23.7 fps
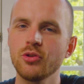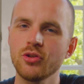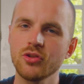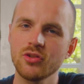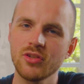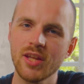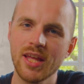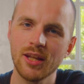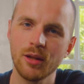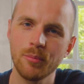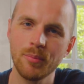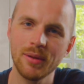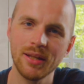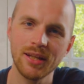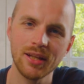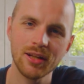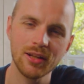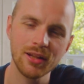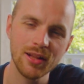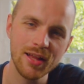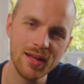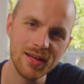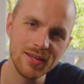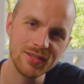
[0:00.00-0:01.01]
just end up in the
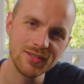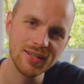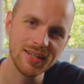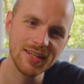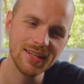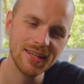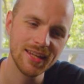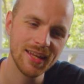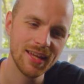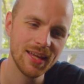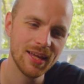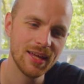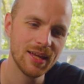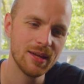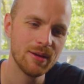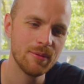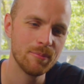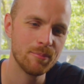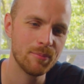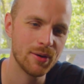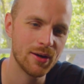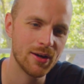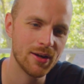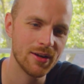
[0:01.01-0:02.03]
closet.
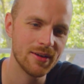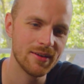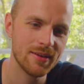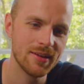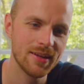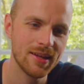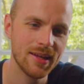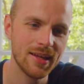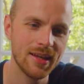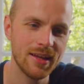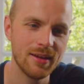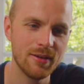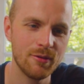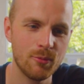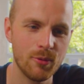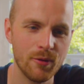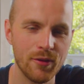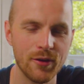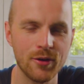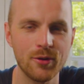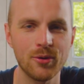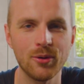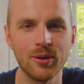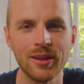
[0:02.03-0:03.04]
But
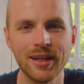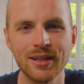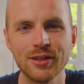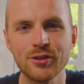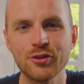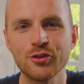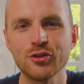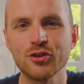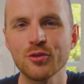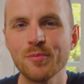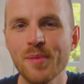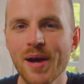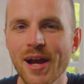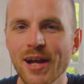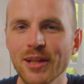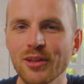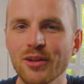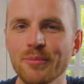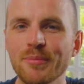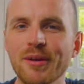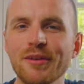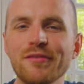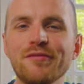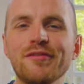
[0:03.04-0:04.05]
with a collector's smile
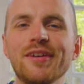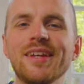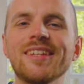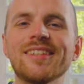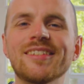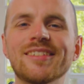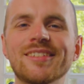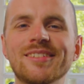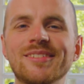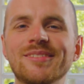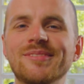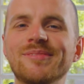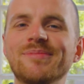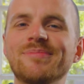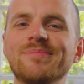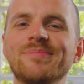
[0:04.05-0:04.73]
on my face.